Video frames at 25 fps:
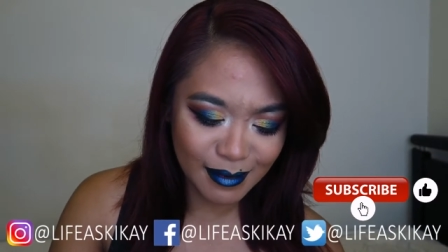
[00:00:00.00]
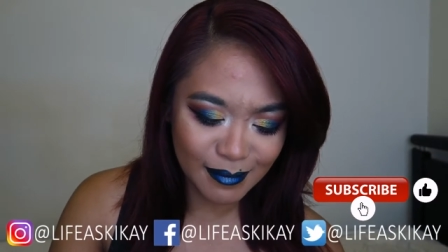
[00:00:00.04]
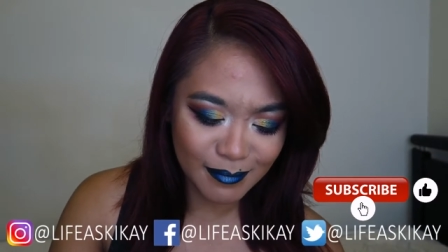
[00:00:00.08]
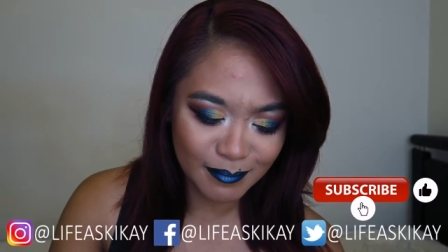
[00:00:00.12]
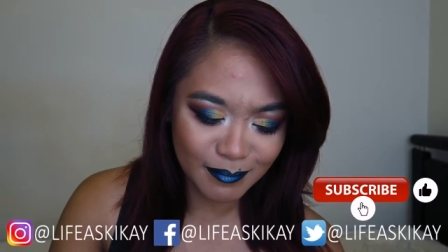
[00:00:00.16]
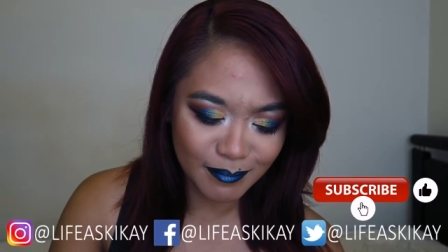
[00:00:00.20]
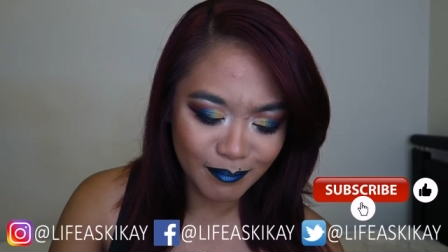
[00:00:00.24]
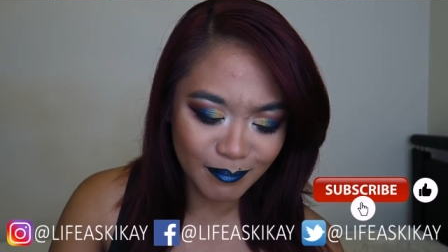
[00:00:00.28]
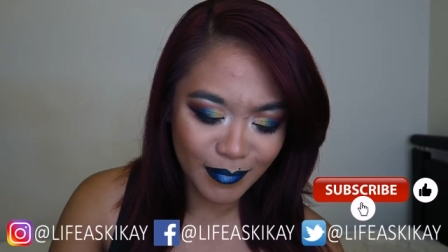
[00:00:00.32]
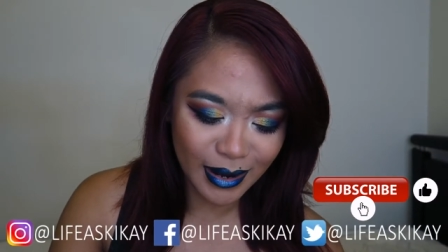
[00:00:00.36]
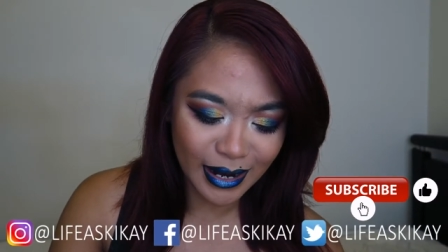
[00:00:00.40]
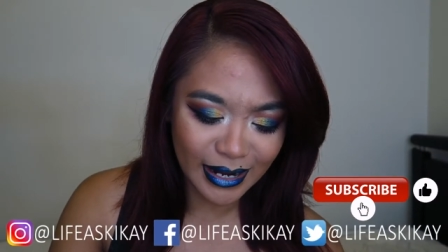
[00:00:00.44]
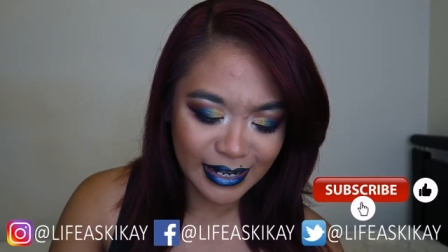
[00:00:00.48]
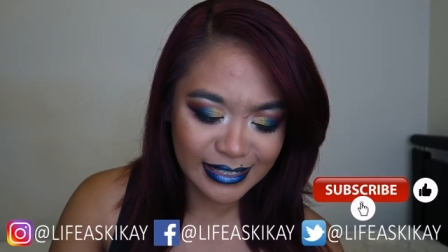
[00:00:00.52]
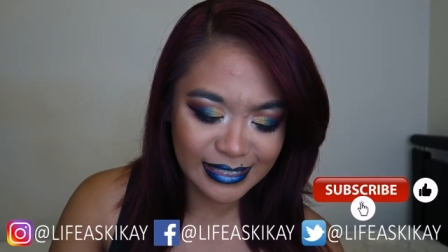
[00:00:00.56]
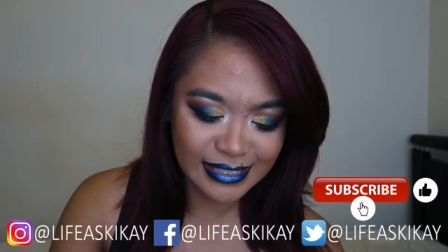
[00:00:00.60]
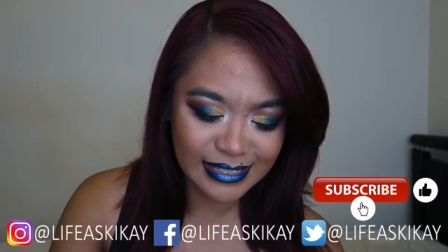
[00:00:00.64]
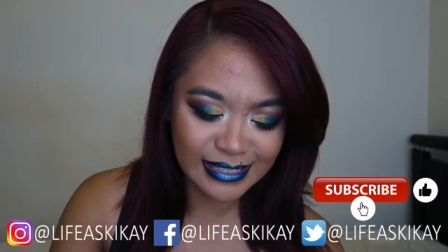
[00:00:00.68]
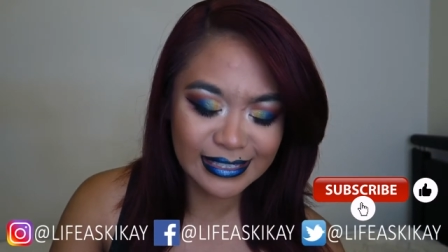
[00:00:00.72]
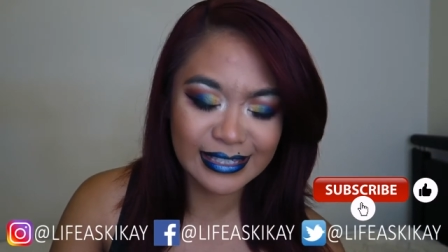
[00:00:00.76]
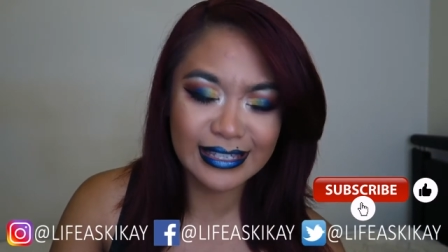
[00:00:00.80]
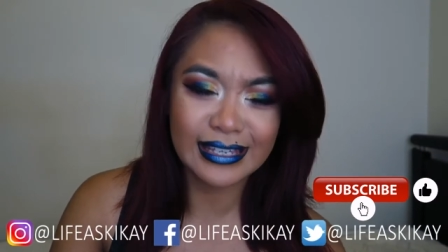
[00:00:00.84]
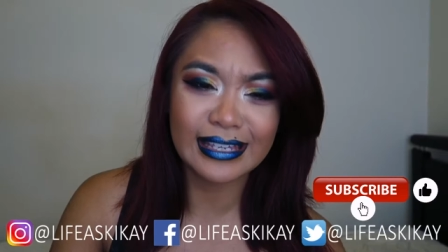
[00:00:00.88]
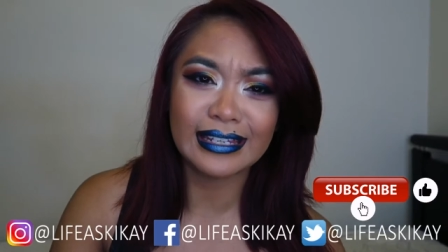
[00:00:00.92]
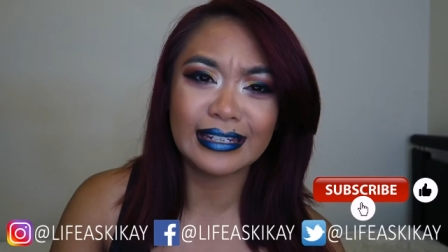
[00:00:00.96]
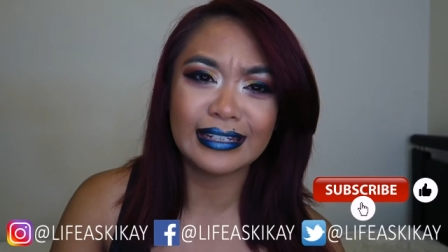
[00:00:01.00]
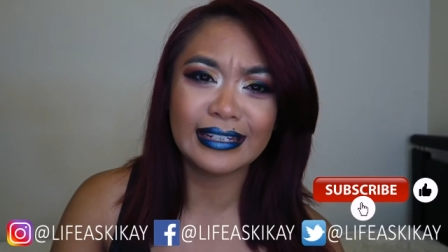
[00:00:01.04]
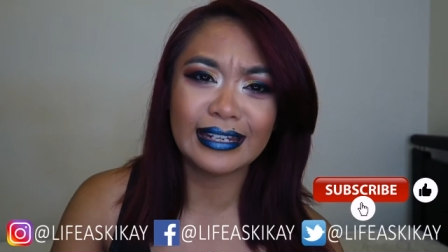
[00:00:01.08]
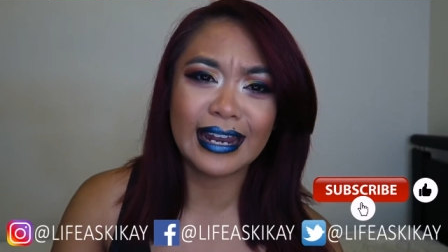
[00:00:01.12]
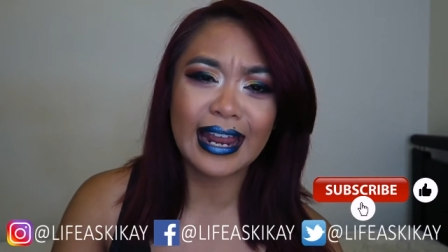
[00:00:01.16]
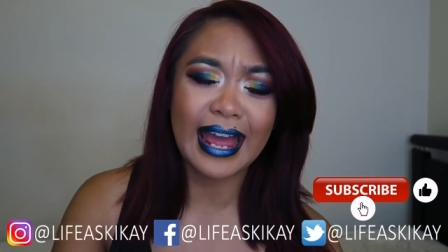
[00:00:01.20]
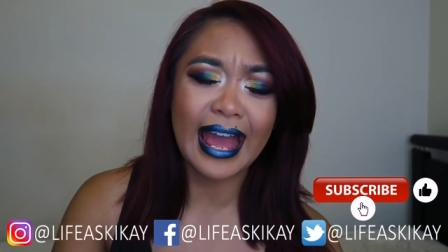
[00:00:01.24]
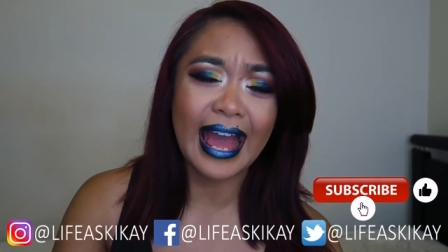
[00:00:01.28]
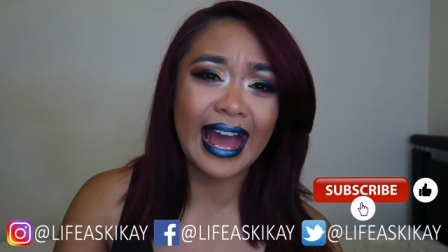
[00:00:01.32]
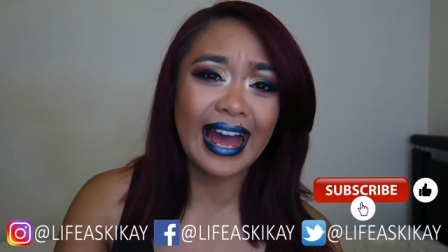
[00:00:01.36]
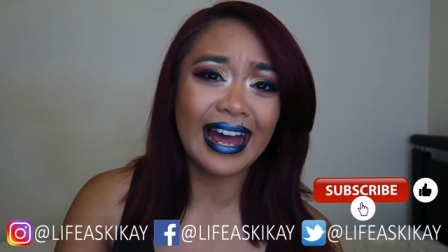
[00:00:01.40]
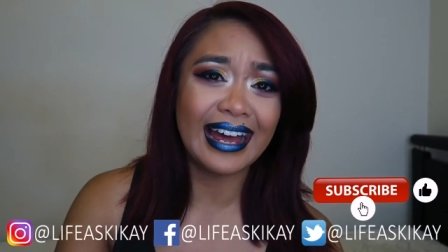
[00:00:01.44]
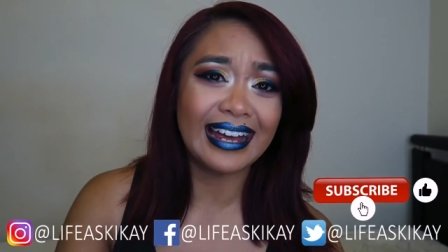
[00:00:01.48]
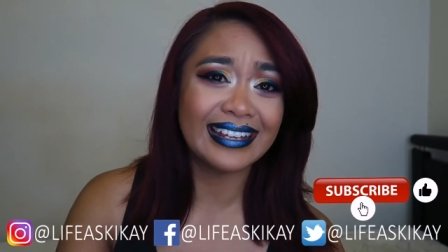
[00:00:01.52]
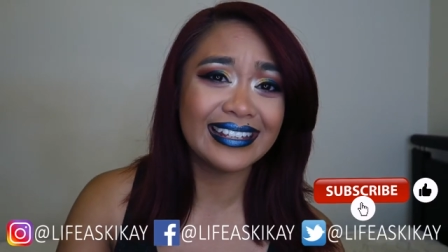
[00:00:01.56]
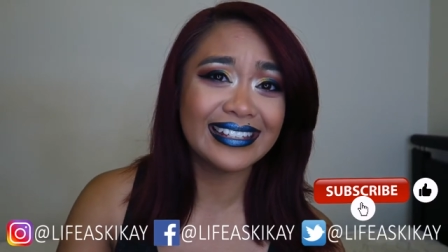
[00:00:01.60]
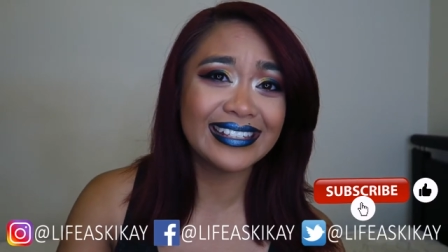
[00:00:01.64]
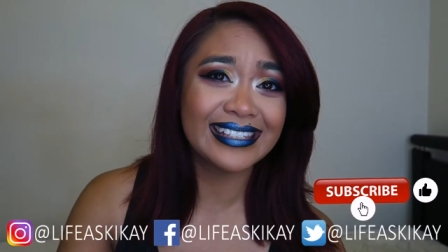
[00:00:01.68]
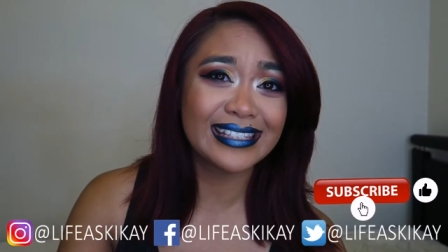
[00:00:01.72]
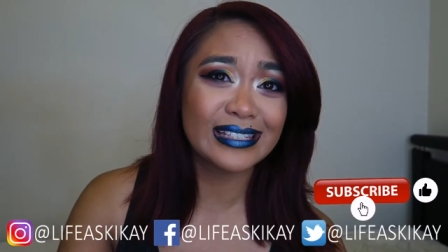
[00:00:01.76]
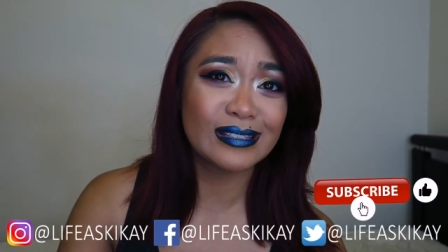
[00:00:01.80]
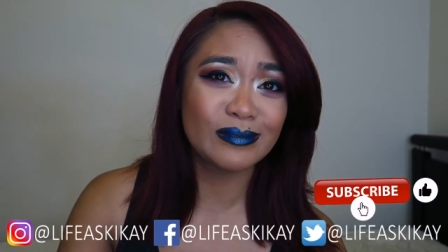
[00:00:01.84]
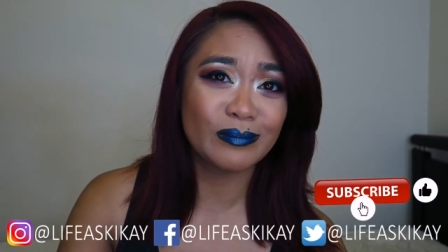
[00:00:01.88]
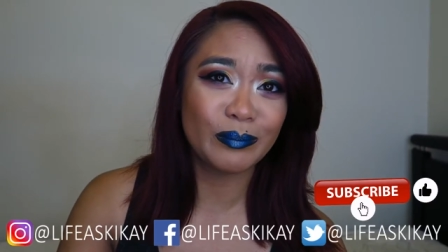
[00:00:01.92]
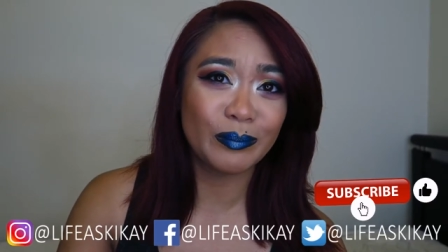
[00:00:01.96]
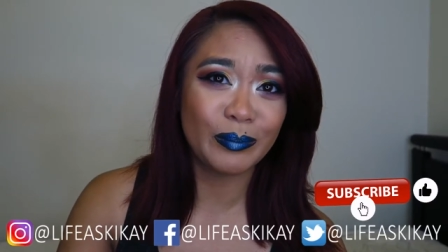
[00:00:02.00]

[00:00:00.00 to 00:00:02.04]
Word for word: my skin has